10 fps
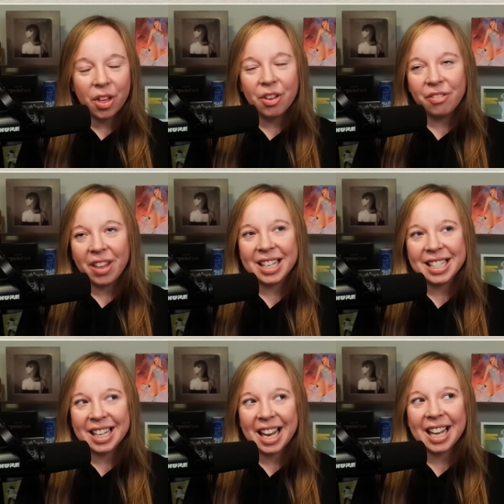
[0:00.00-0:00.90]
all of that
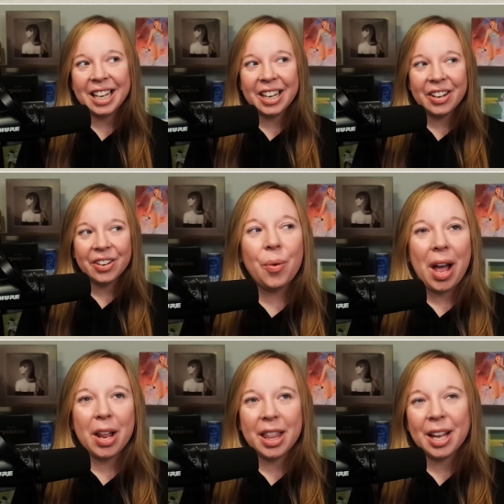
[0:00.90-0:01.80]
said,
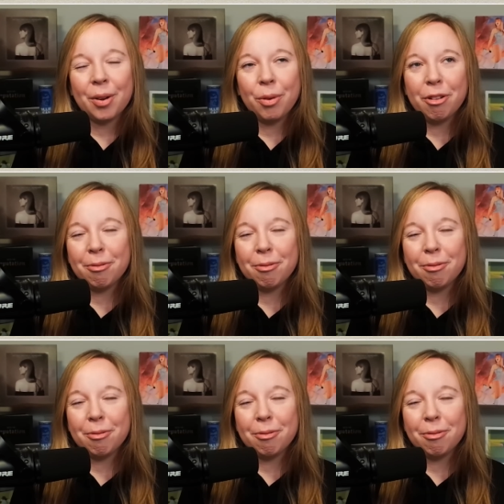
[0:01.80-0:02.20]
I think we've